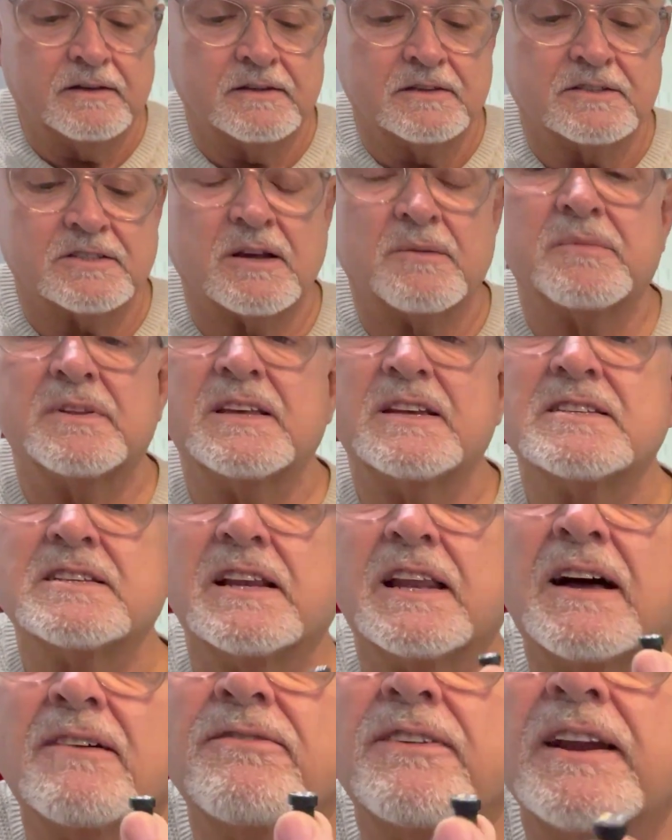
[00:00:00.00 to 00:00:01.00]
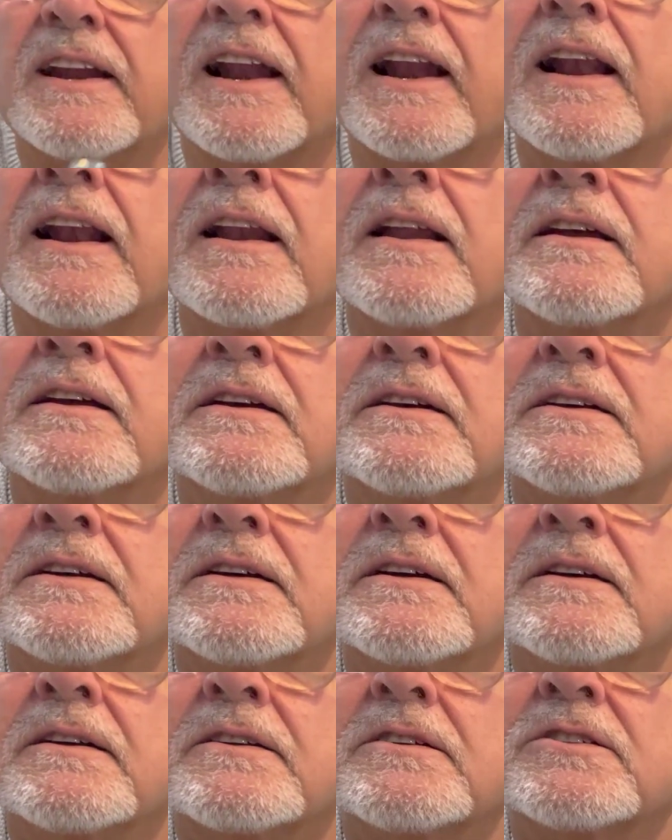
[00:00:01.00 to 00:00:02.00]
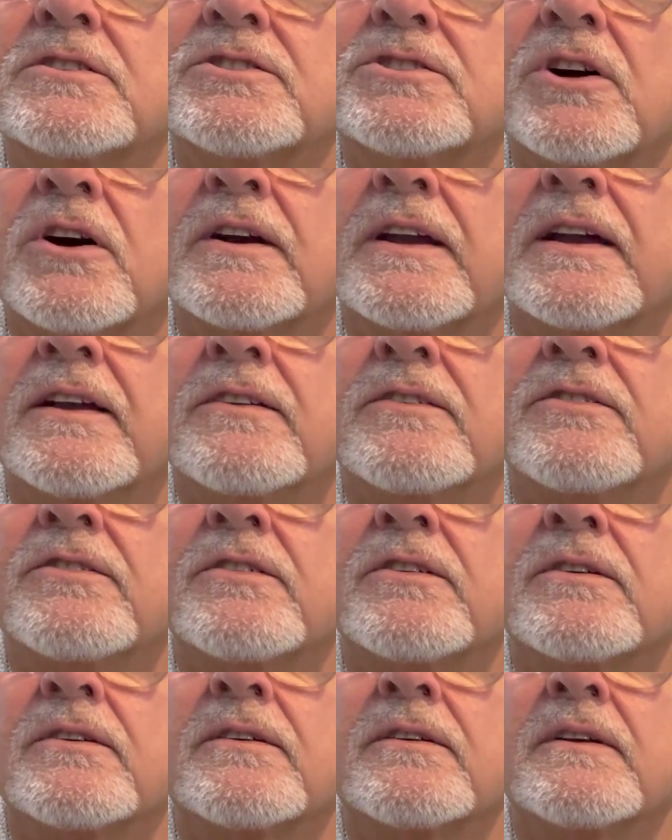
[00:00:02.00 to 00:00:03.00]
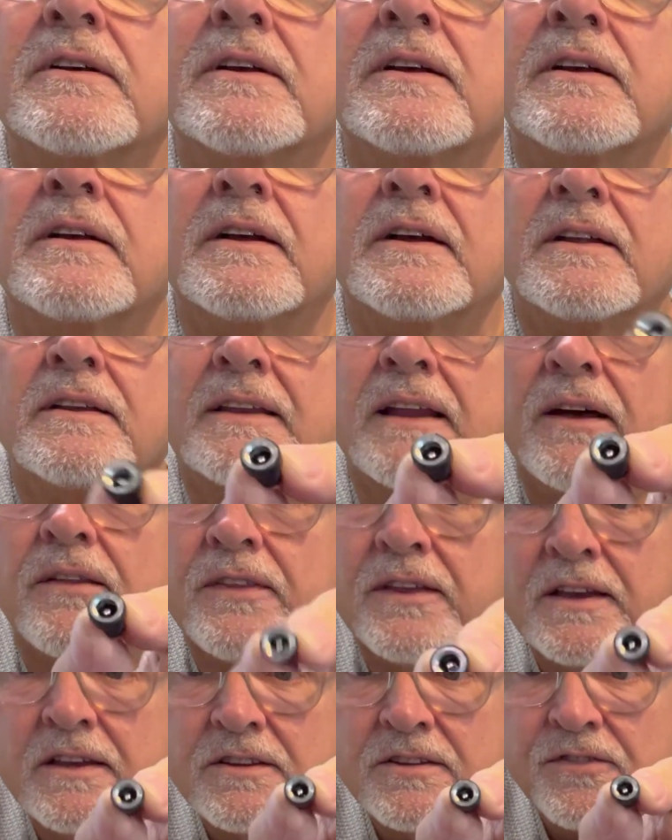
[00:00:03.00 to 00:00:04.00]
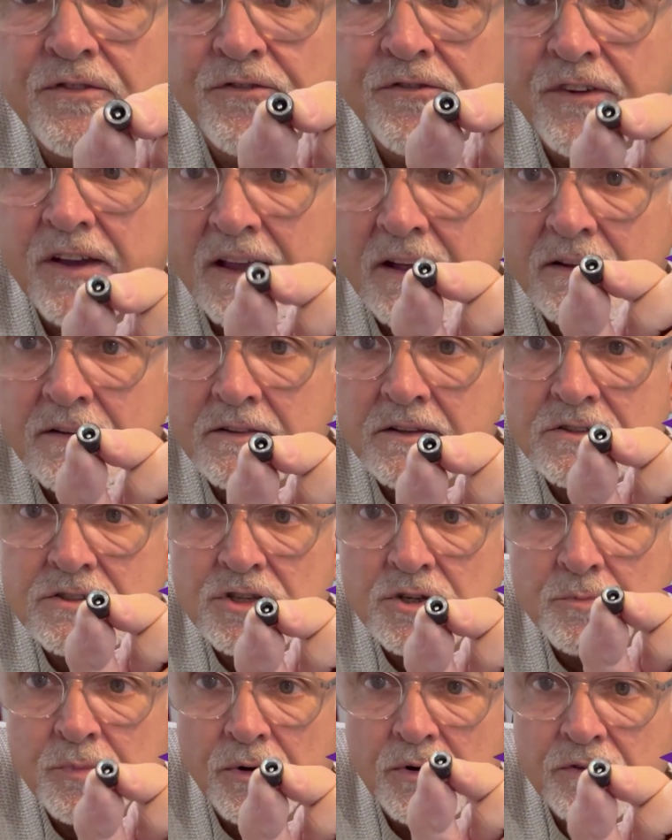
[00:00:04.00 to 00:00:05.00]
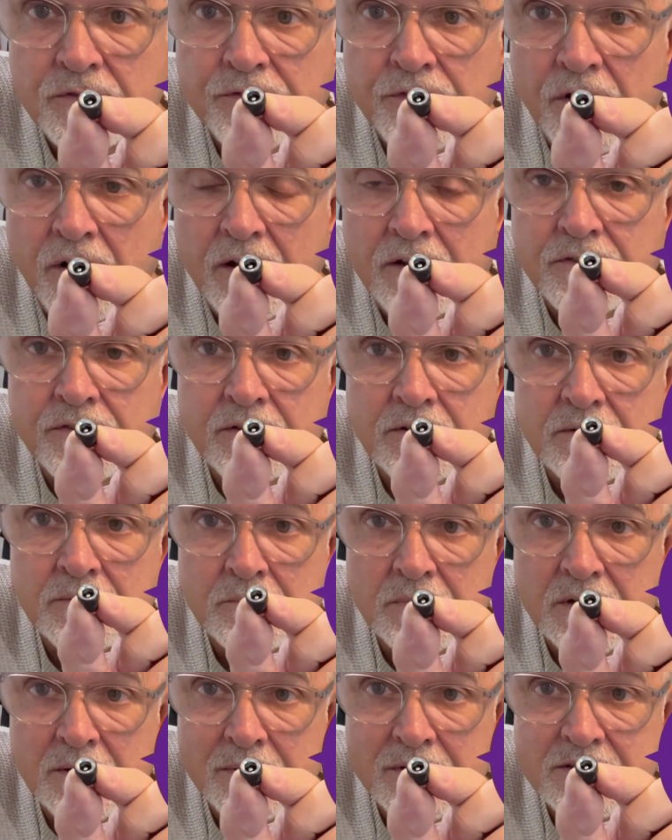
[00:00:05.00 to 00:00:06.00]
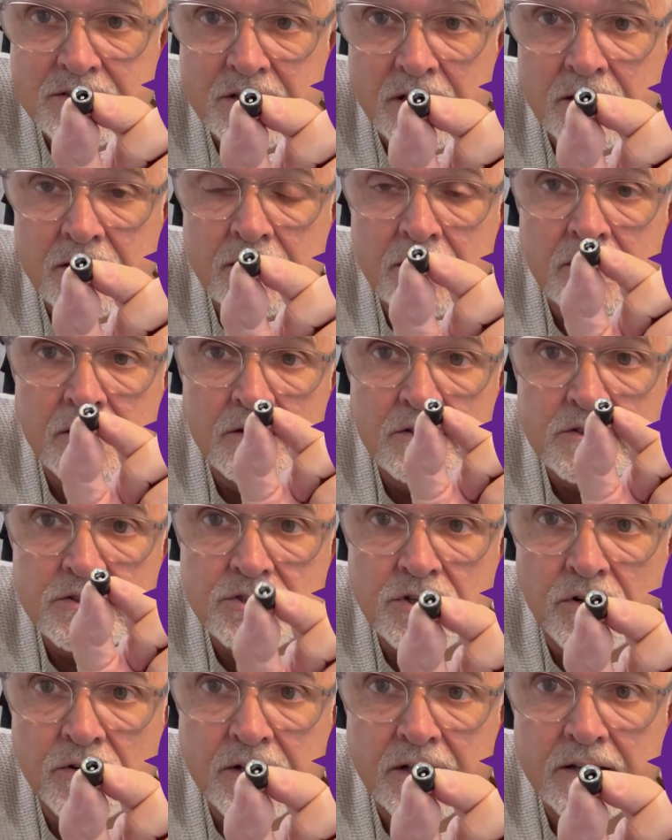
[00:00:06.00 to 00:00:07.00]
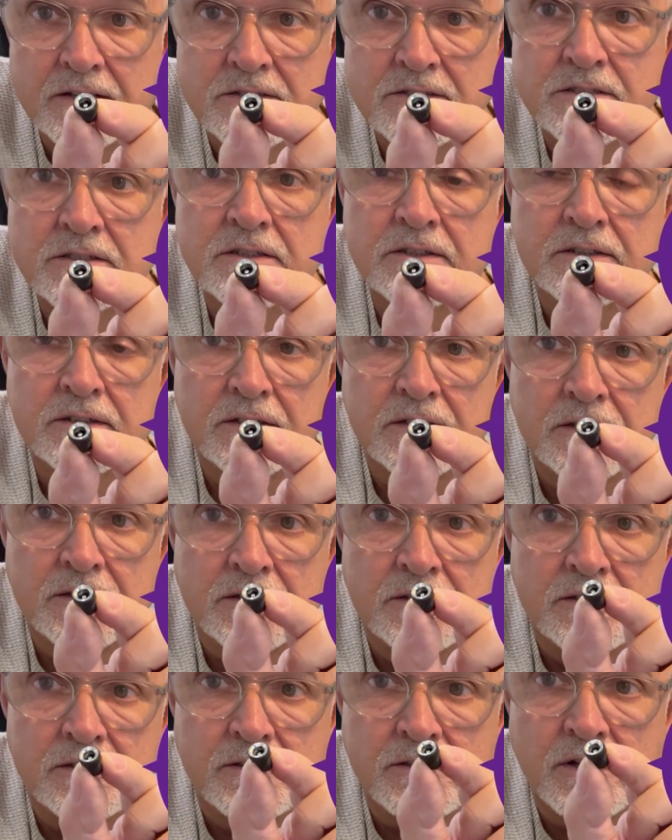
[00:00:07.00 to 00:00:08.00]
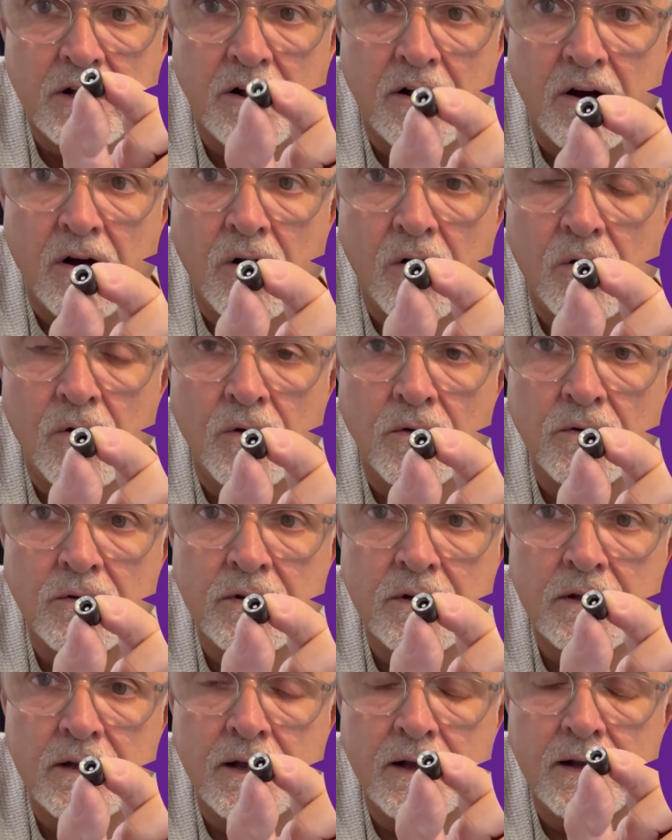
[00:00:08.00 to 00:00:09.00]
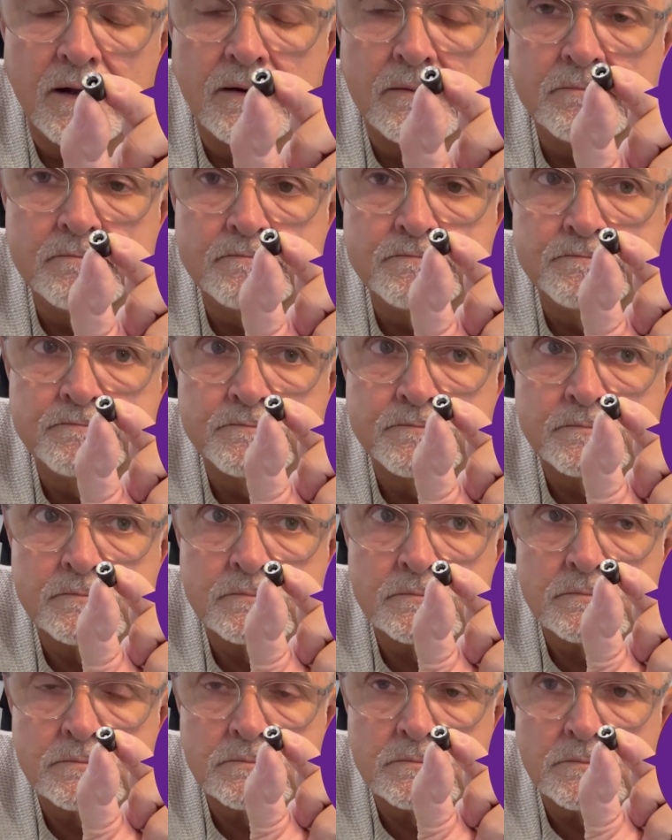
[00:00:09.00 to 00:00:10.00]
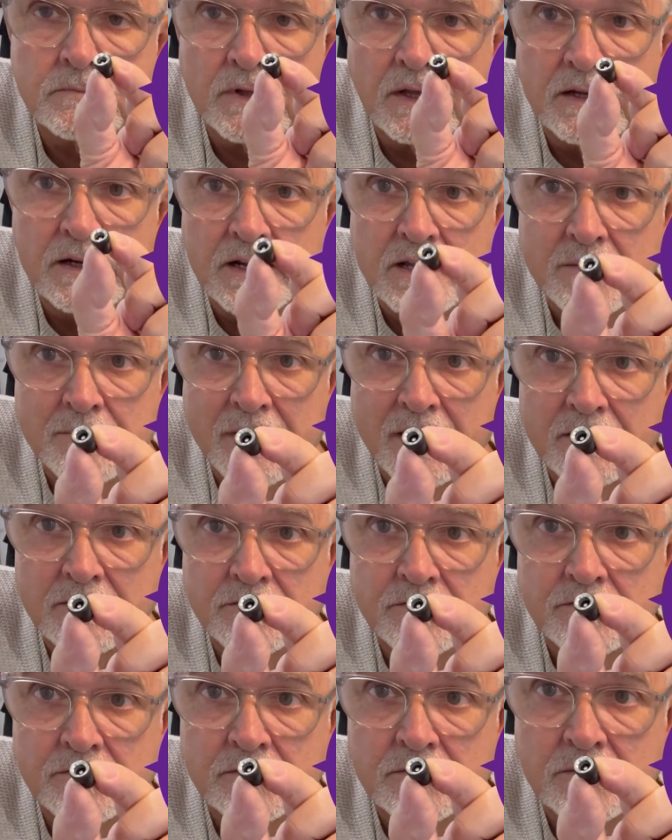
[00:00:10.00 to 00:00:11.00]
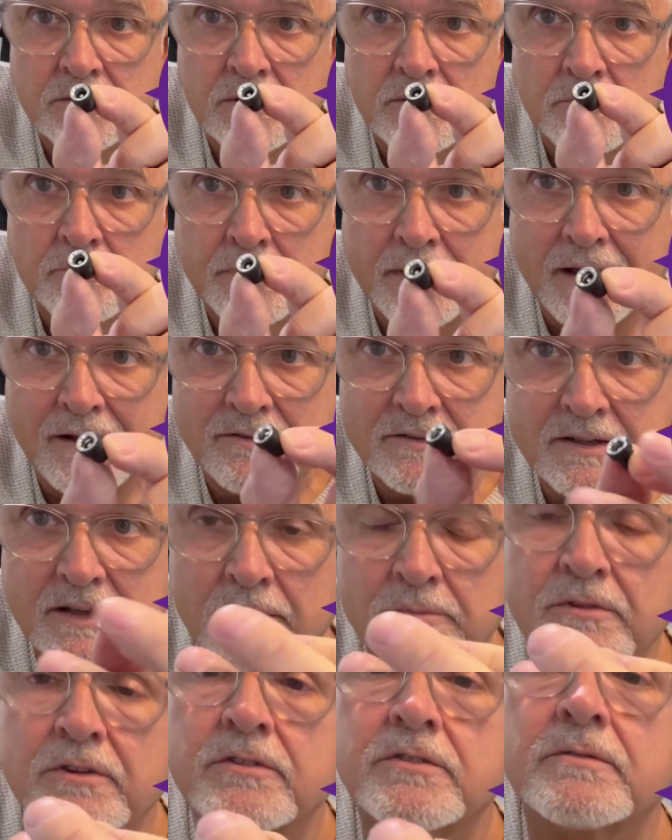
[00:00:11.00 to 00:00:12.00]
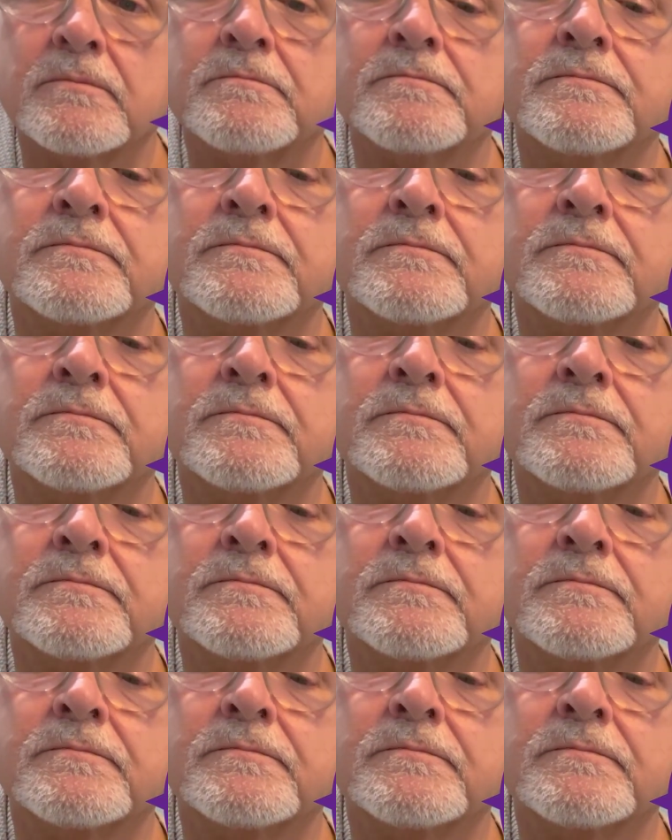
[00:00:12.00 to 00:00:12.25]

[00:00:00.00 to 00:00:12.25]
some of these lovely little sockets. Now, these fit the 2.5mm sockets that are on Lemax power adapters.